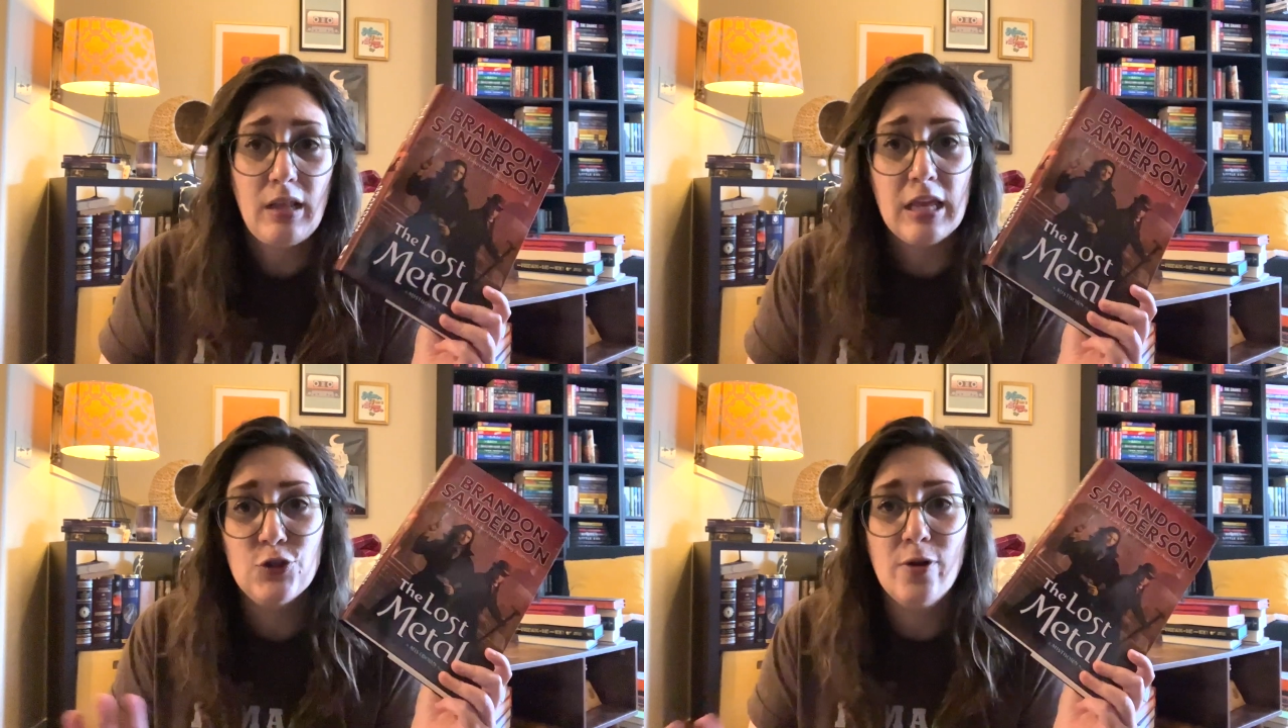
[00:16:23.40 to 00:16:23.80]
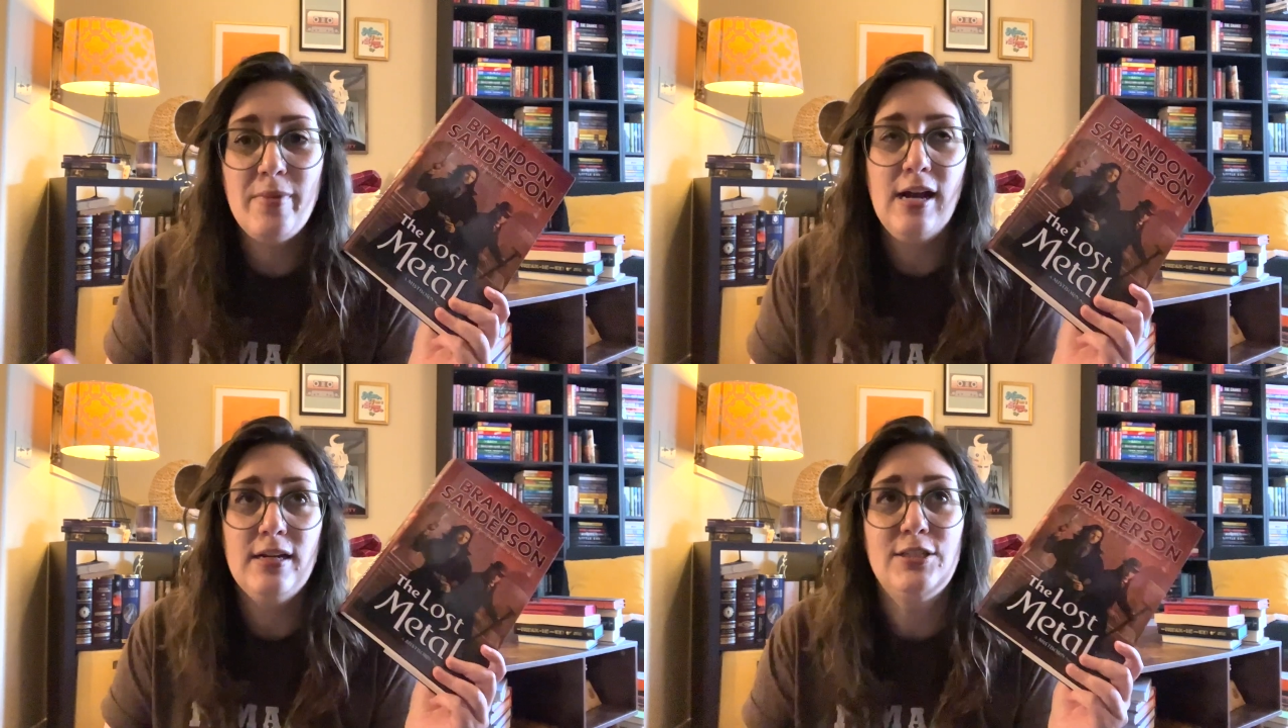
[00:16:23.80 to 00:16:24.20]
So I'm
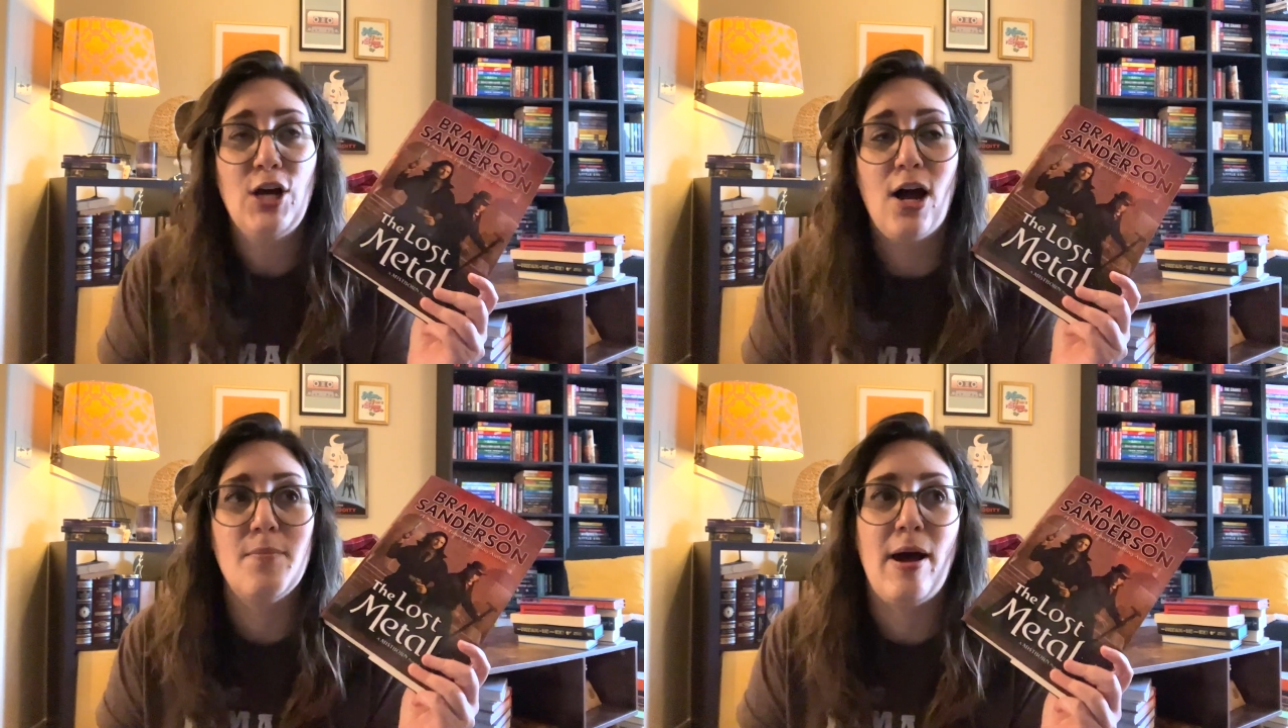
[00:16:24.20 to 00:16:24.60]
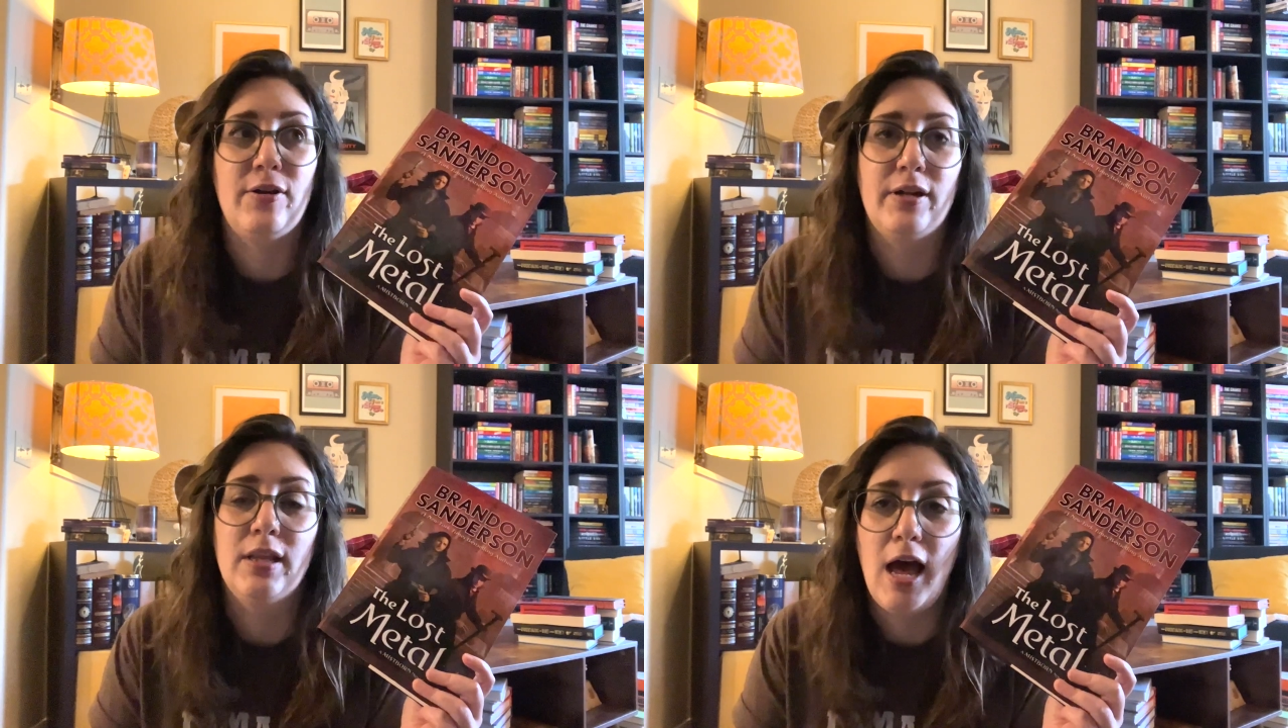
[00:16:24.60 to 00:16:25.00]
not going to talk about
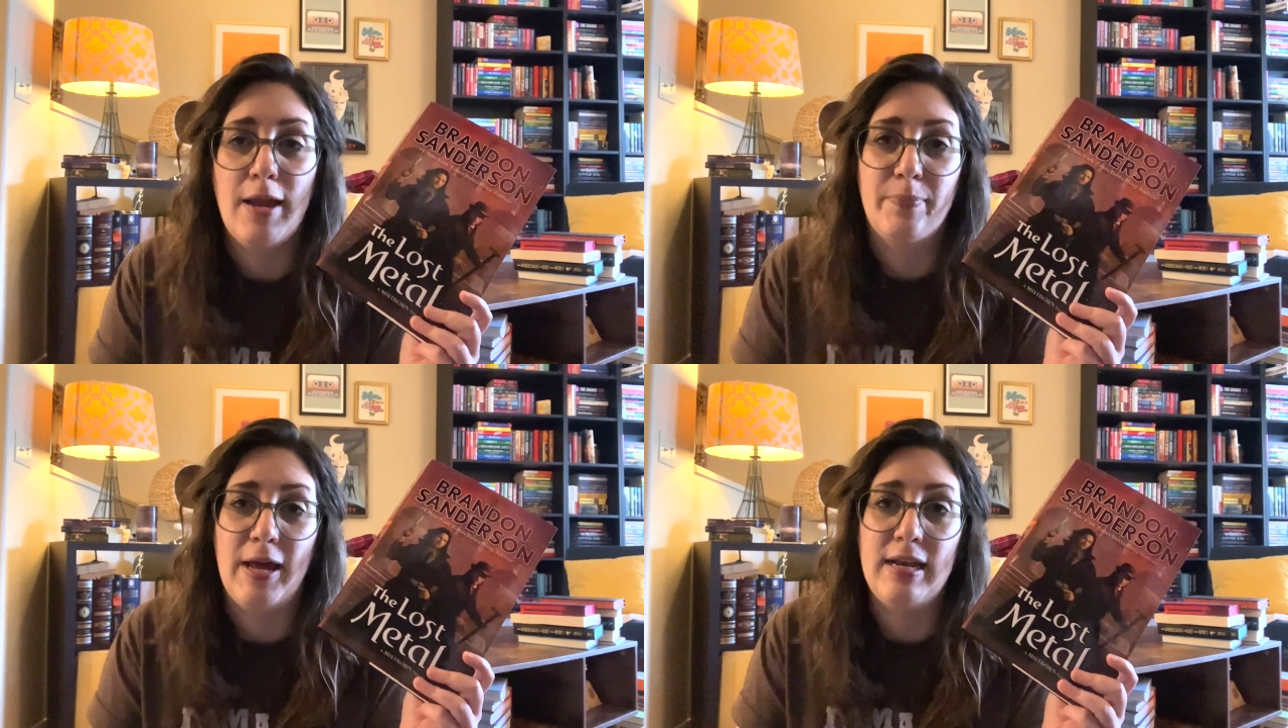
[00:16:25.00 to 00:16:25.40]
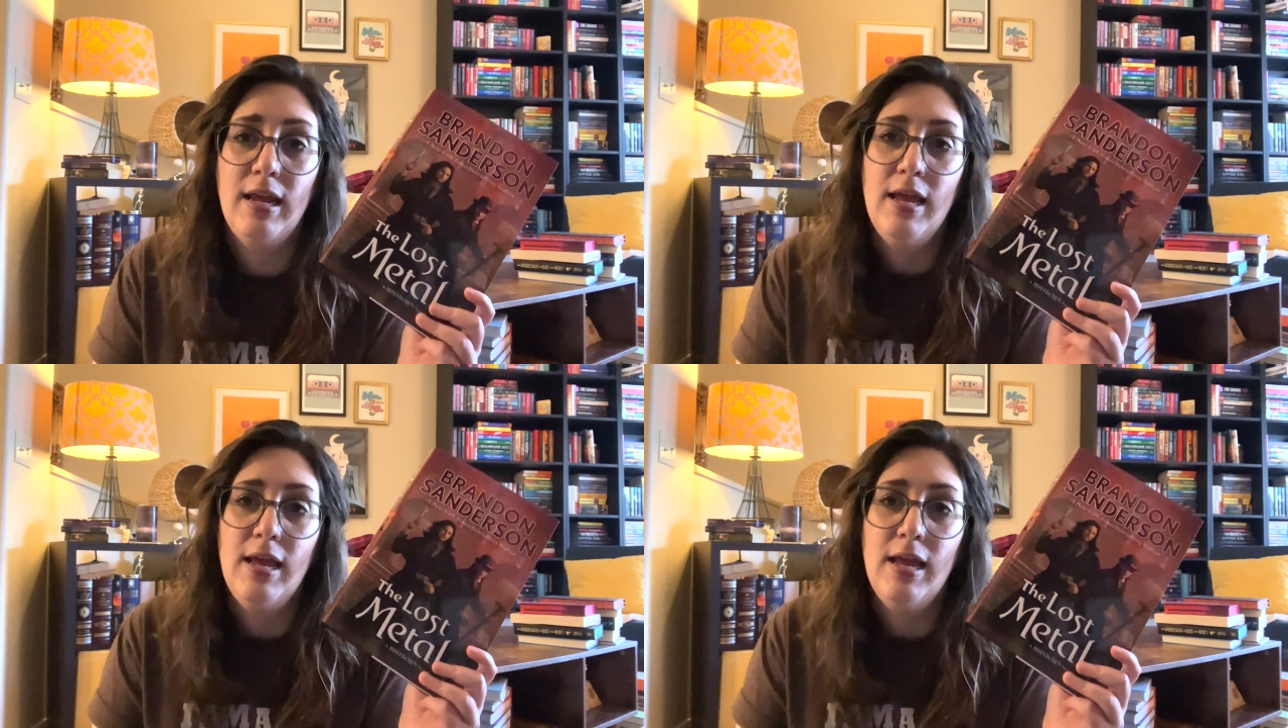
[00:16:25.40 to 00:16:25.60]
it a lot, but